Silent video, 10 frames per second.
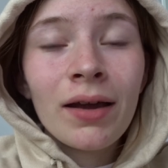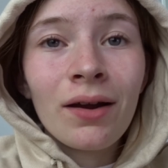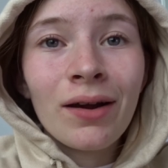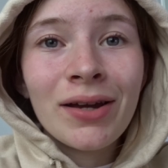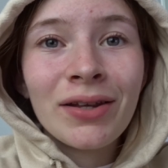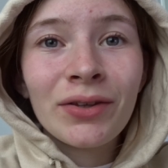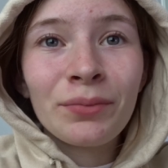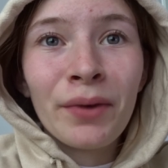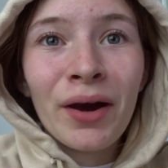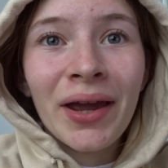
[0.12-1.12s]
Hi guys,
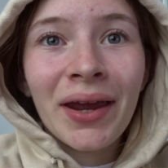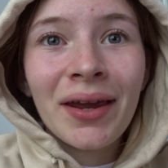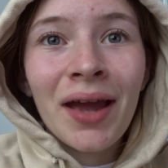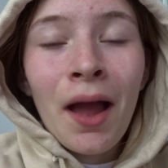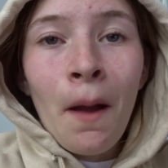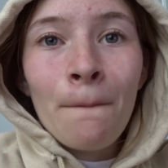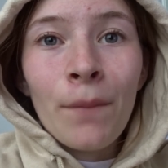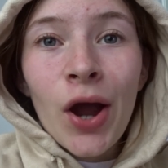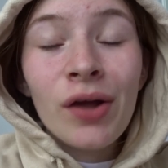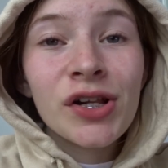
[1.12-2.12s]
my
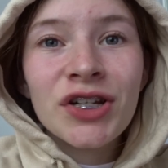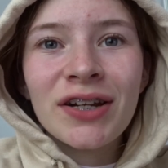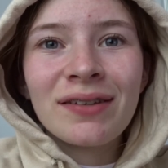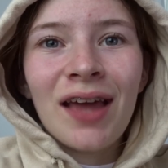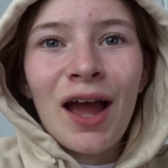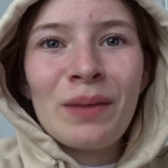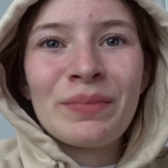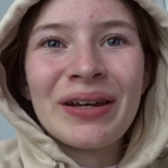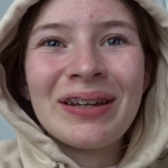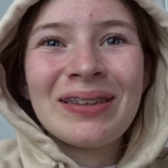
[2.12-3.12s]
biology
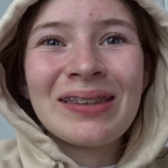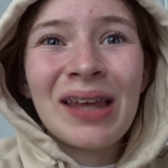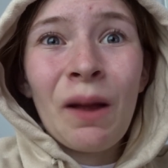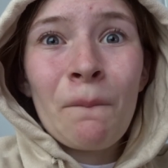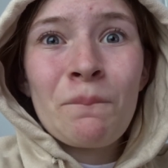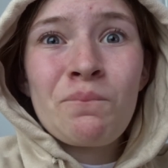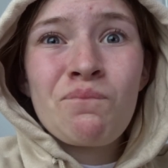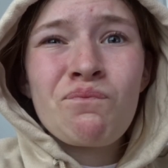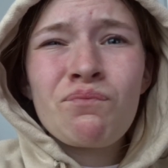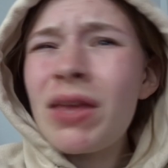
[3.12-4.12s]
exam is
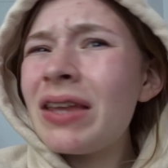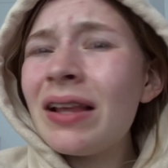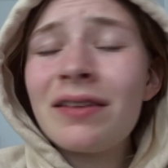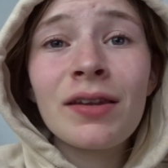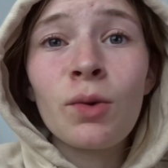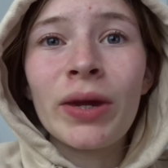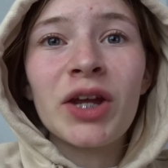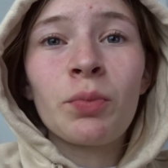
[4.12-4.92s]
in less than a week.